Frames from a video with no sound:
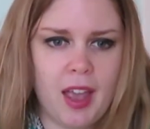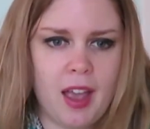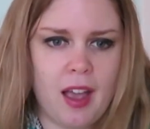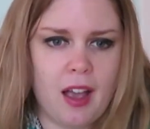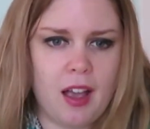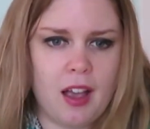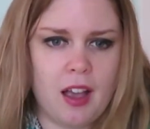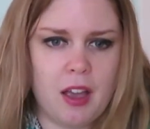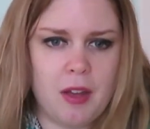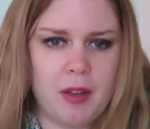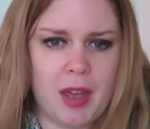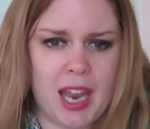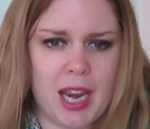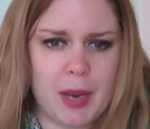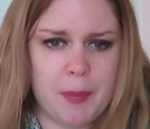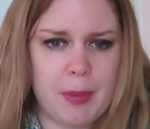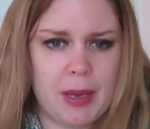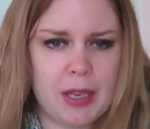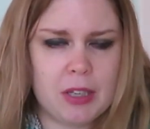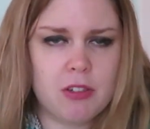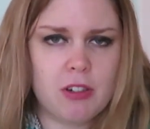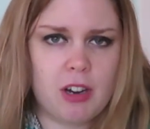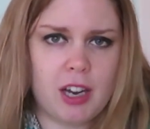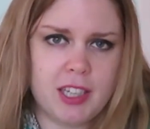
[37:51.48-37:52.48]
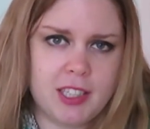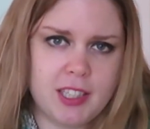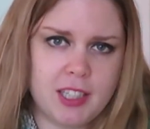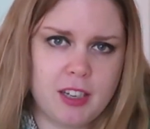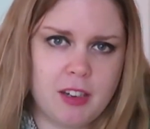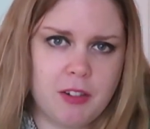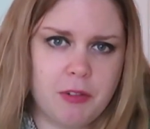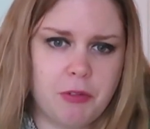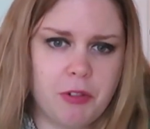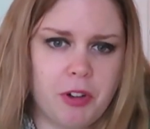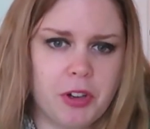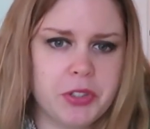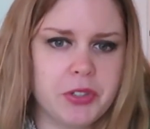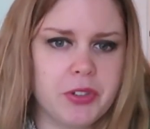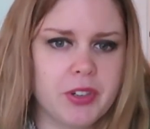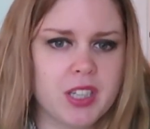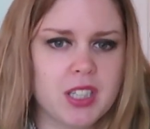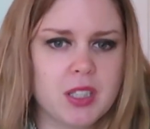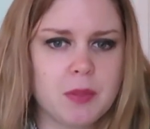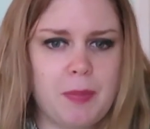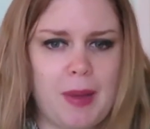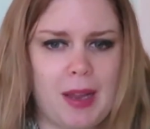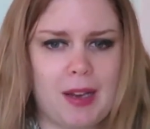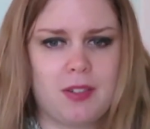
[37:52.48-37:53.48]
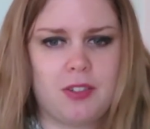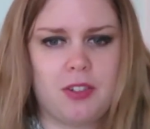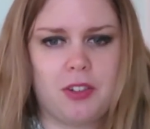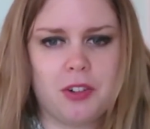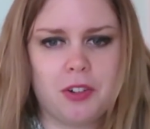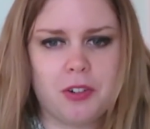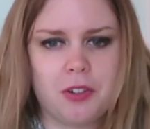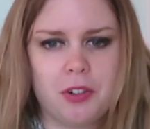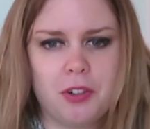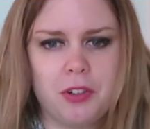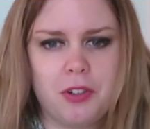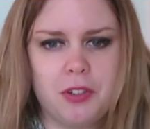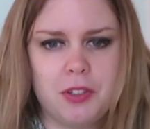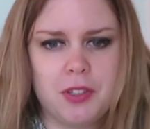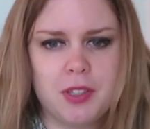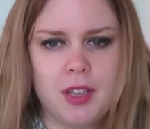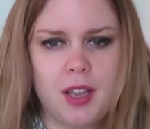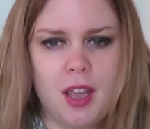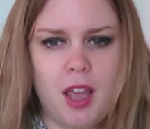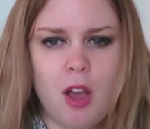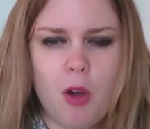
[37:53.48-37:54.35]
and a better idea of what to expect on a cruise,